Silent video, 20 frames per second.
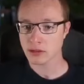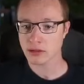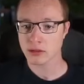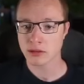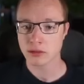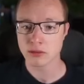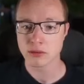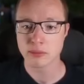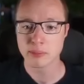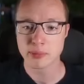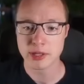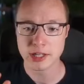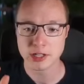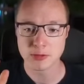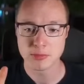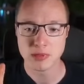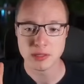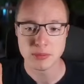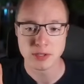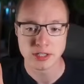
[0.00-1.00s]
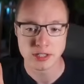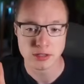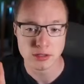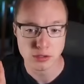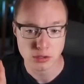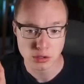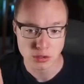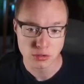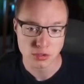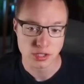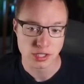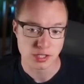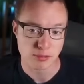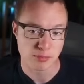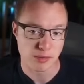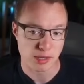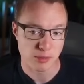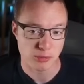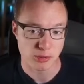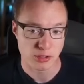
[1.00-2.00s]
PHP with the new JIT
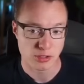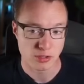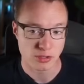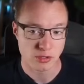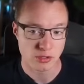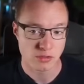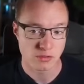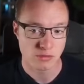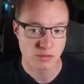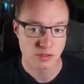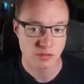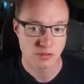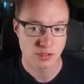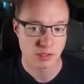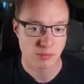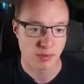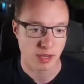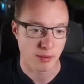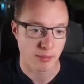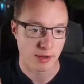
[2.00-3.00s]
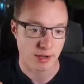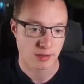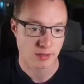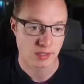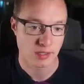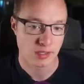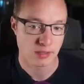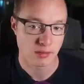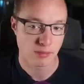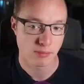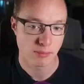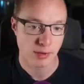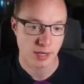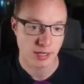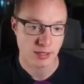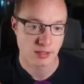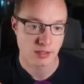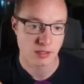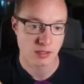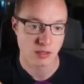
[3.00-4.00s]
may produce 15
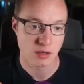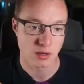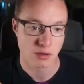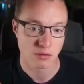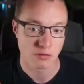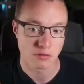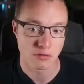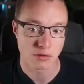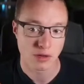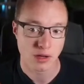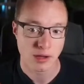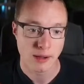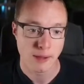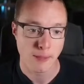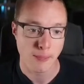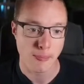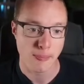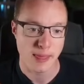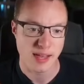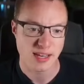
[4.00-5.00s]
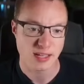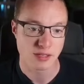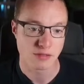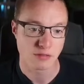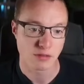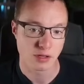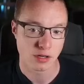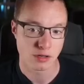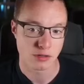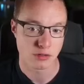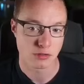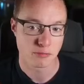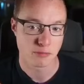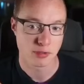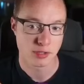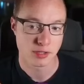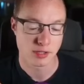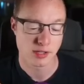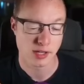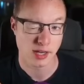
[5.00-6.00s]
megabytes of native code
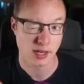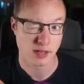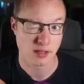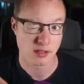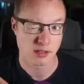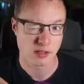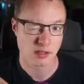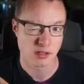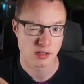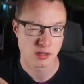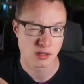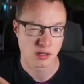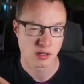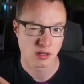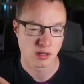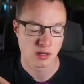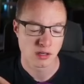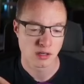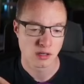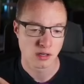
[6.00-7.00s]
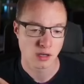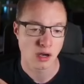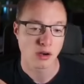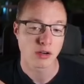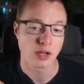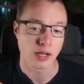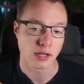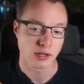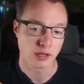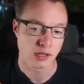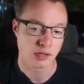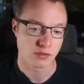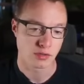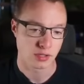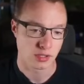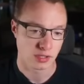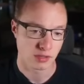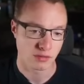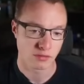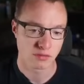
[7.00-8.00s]
per second. Okay,
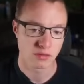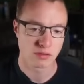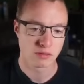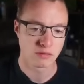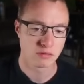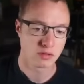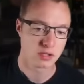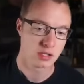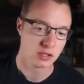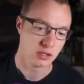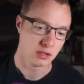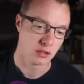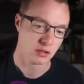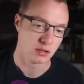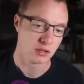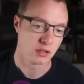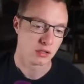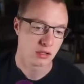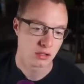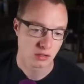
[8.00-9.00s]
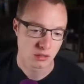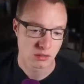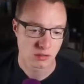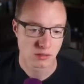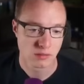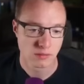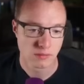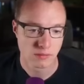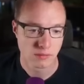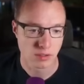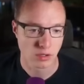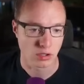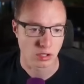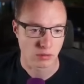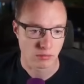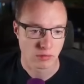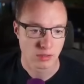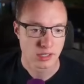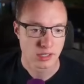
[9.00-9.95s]
interesting. 15. Okay.